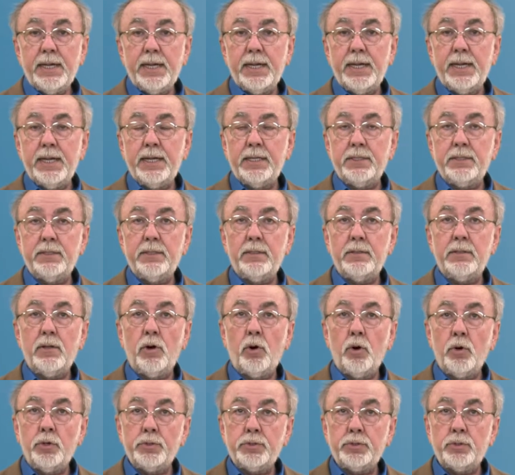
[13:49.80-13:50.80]
and
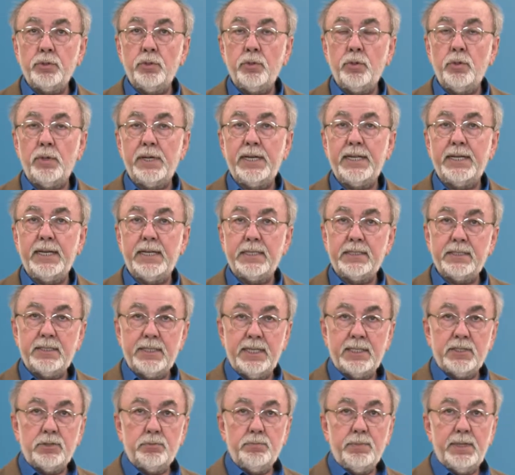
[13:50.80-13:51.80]
also an
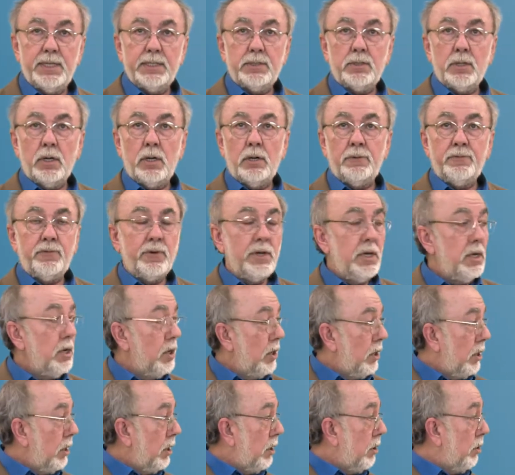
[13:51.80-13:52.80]
assessment of
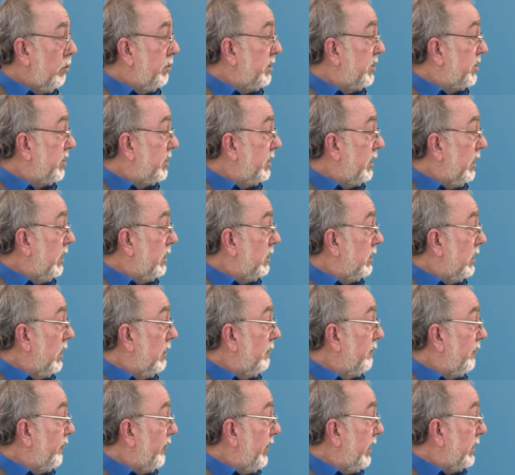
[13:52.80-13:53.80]
all state
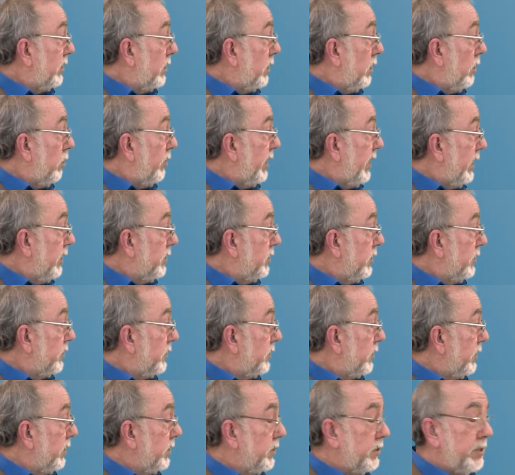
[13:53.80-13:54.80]
and federal
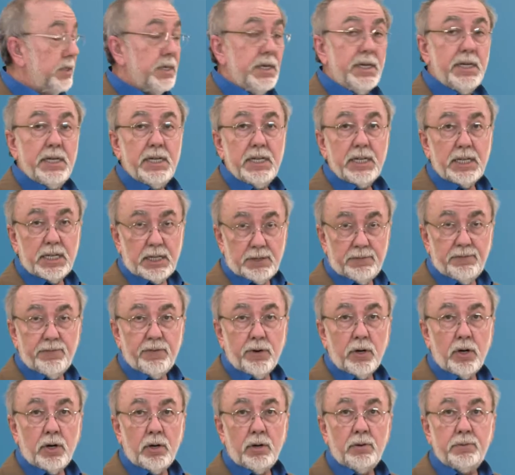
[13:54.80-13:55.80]
agencies
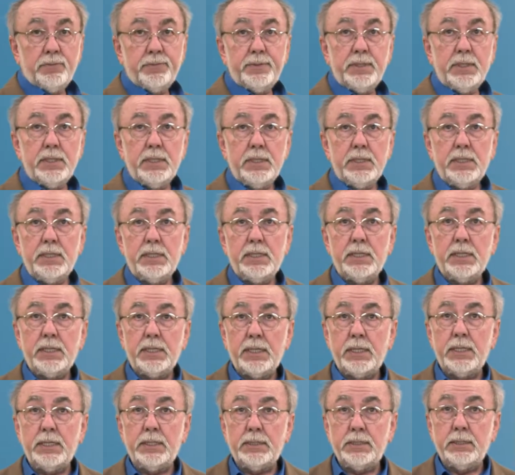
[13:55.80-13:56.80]
involved
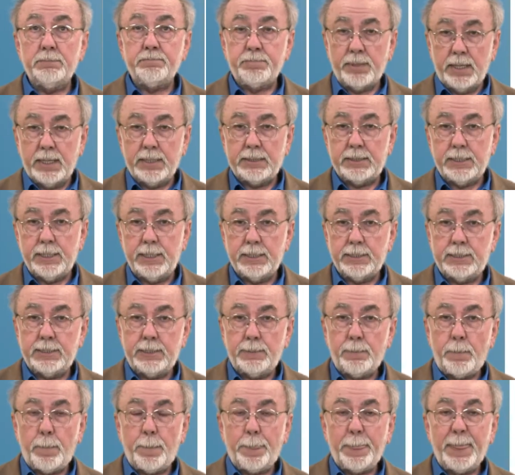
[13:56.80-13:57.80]
in the
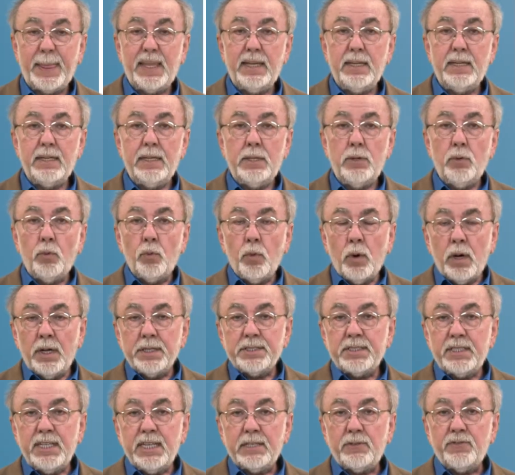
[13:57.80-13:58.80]
process.
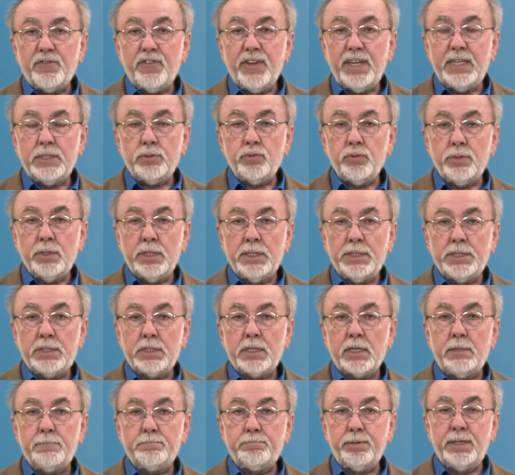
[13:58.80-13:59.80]
Once that phase was
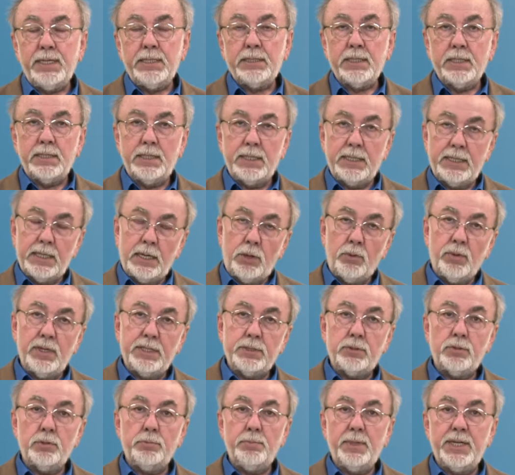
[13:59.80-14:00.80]
completed, and I
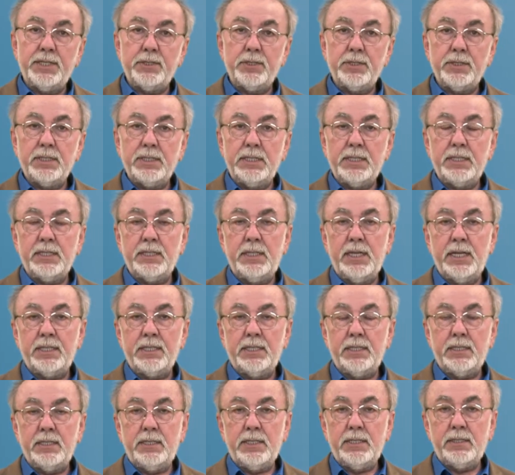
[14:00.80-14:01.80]
want to mention here
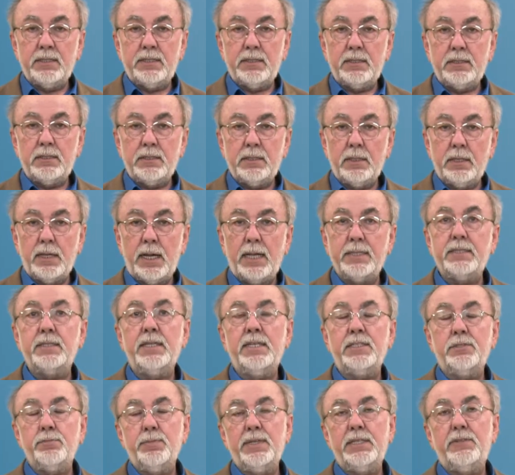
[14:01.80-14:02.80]
that in this
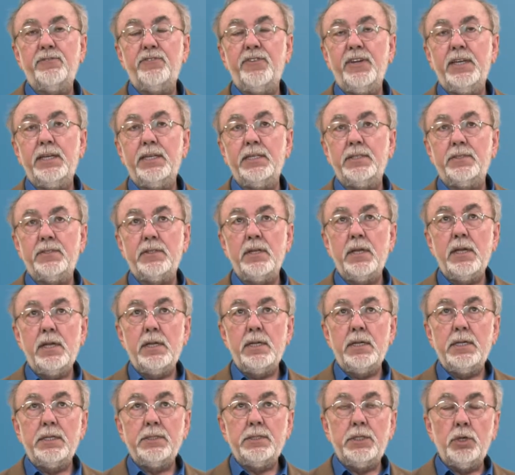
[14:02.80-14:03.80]
assessment phase,
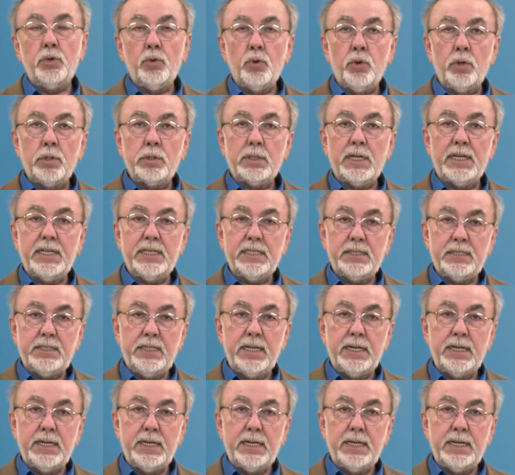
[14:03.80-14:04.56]
the work is